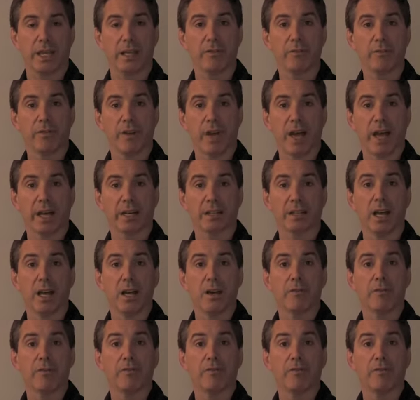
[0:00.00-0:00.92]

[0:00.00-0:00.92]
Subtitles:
In fact,